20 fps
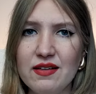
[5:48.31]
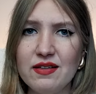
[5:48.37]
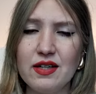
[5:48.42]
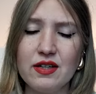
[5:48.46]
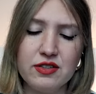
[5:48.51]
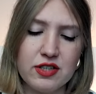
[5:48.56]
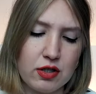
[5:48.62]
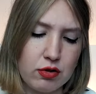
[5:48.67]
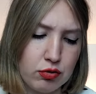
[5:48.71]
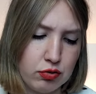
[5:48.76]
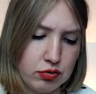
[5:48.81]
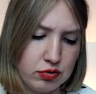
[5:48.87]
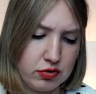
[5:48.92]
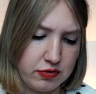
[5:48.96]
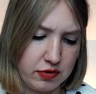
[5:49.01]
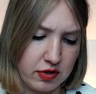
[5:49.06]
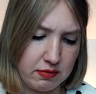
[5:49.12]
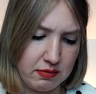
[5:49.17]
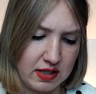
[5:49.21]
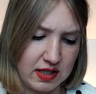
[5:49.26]
Eternal
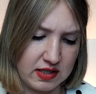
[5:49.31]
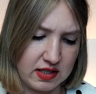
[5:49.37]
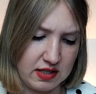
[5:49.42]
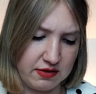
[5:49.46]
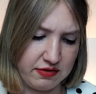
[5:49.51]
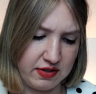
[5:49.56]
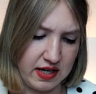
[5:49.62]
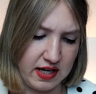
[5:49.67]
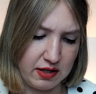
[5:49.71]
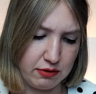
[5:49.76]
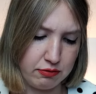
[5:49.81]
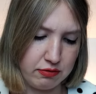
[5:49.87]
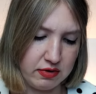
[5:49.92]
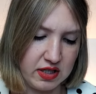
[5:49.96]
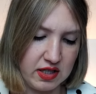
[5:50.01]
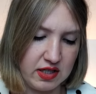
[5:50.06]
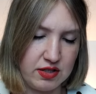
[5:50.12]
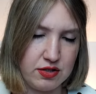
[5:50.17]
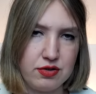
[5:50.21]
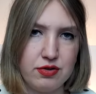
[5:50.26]
Oud from Lattafa. I
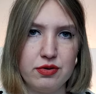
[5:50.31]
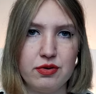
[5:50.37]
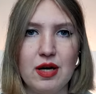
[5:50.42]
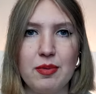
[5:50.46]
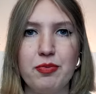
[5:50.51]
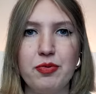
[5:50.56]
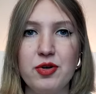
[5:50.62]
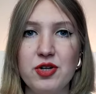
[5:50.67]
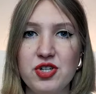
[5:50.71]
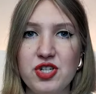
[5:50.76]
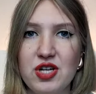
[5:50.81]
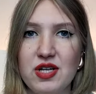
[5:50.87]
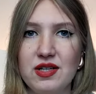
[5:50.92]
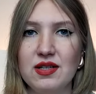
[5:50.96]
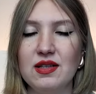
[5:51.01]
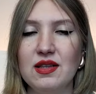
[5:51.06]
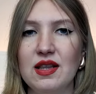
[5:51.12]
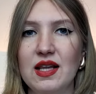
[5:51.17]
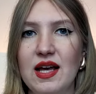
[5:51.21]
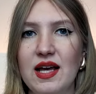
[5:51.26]
really do
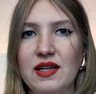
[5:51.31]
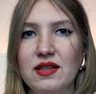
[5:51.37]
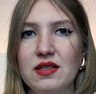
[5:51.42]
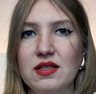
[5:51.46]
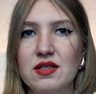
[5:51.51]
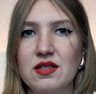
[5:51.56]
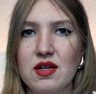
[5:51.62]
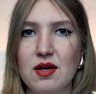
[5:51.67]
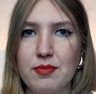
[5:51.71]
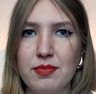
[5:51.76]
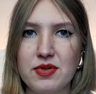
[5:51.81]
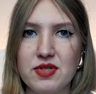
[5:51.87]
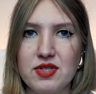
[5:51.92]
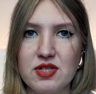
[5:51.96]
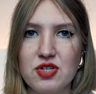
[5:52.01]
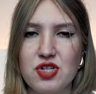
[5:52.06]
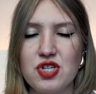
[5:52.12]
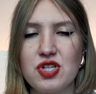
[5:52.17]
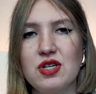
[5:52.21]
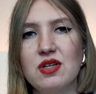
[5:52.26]
appreciate and like this
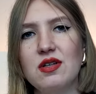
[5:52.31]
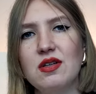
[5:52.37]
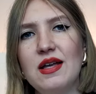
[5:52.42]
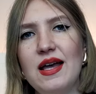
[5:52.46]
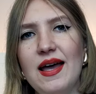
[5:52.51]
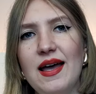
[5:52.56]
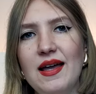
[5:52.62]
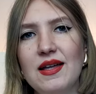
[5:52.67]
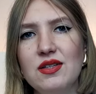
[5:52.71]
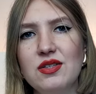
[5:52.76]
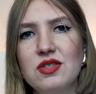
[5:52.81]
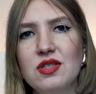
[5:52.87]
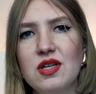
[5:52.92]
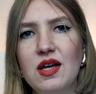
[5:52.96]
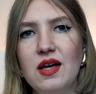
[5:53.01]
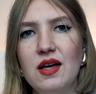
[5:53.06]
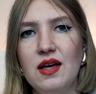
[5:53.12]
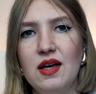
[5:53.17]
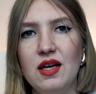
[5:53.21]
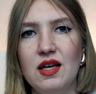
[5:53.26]
composition. And
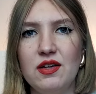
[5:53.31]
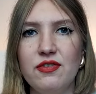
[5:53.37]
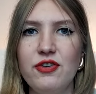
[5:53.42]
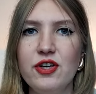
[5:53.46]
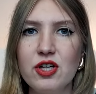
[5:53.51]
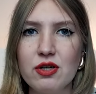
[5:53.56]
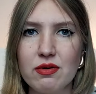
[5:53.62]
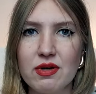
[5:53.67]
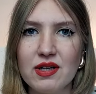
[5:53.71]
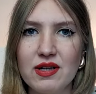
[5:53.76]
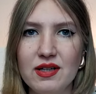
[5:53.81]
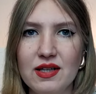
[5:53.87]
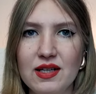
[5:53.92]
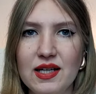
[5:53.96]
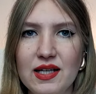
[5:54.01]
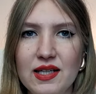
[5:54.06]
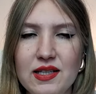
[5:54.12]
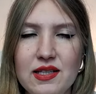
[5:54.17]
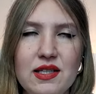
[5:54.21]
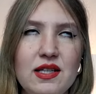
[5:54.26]
if you are a
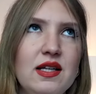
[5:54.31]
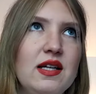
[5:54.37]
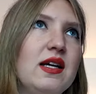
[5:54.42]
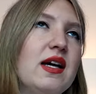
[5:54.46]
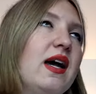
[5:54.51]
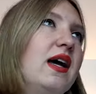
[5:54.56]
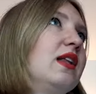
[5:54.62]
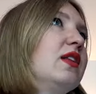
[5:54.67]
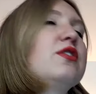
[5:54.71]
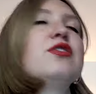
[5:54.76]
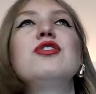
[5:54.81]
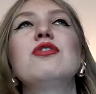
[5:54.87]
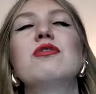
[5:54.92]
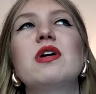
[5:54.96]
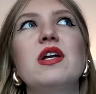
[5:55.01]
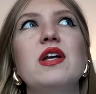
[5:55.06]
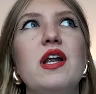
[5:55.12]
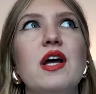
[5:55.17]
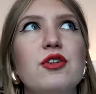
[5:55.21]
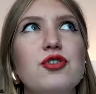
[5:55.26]
lady and
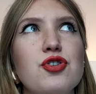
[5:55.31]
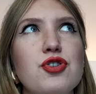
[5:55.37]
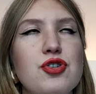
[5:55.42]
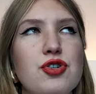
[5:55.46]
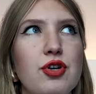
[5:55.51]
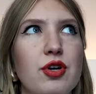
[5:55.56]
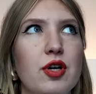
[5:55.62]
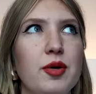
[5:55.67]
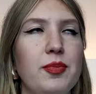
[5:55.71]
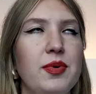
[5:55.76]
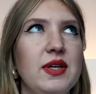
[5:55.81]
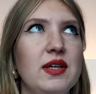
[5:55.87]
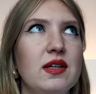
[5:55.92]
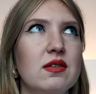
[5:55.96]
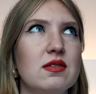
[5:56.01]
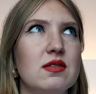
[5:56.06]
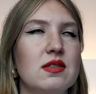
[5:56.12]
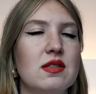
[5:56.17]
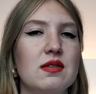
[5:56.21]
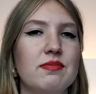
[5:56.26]
you are not sure,
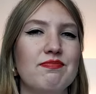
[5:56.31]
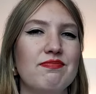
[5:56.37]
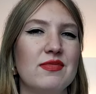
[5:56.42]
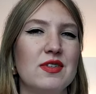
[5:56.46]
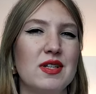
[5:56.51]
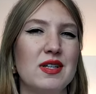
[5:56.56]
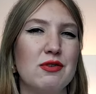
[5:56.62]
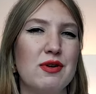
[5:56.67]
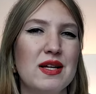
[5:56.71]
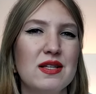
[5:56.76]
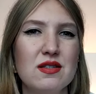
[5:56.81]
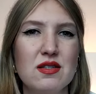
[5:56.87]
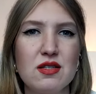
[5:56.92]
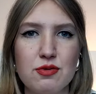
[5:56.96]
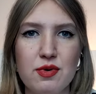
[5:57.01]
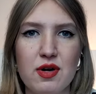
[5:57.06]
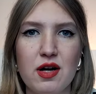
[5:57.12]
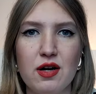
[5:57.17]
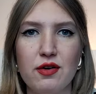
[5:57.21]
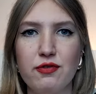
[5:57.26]
because Grand
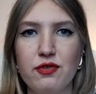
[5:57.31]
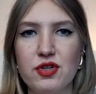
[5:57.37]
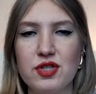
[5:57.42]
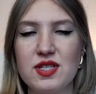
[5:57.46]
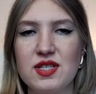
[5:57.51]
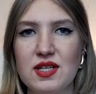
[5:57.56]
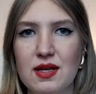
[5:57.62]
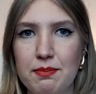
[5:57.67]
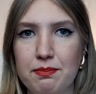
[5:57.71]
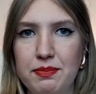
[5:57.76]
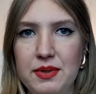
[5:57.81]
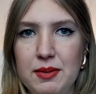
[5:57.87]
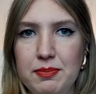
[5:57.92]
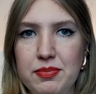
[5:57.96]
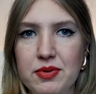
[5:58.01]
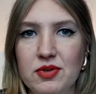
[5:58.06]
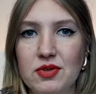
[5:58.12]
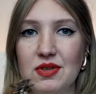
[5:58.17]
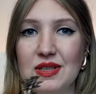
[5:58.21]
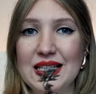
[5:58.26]
Soir for some
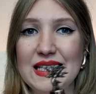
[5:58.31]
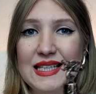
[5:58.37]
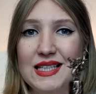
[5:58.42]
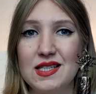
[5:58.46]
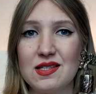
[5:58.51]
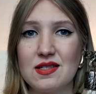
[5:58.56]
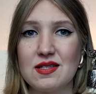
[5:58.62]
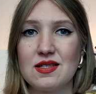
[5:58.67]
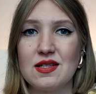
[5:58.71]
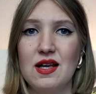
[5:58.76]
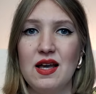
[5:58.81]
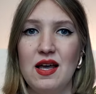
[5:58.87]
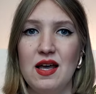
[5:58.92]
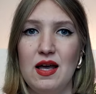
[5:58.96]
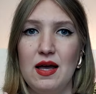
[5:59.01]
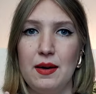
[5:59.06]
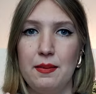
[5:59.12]
people leans